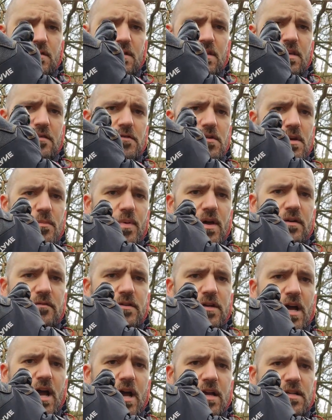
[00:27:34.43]
give you a bit
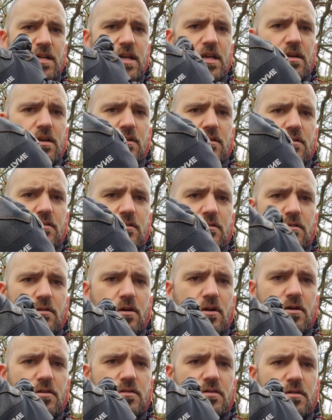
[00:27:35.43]
of an idea
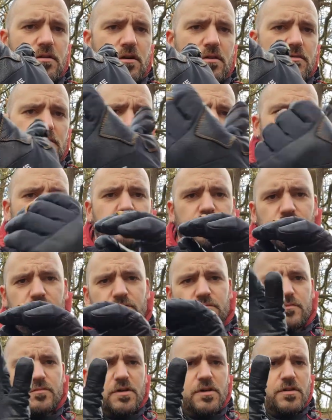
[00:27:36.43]
on
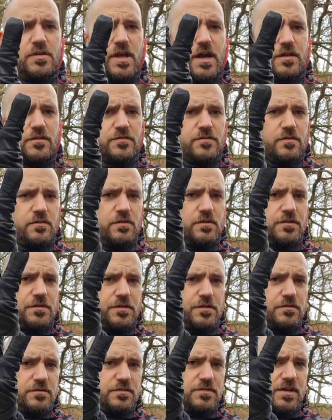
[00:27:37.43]
that sort of
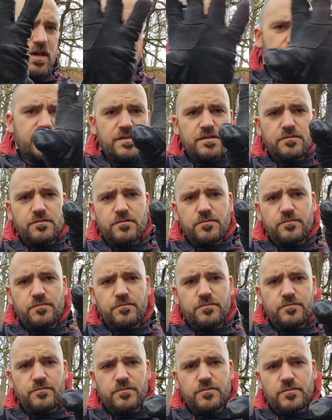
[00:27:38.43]
sizing
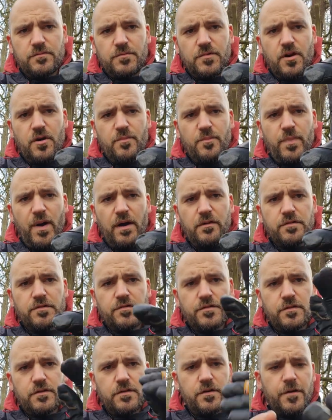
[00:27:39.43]

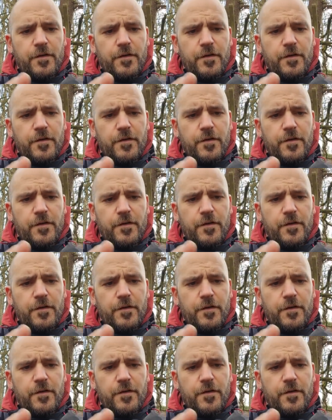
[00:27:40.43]
comparison.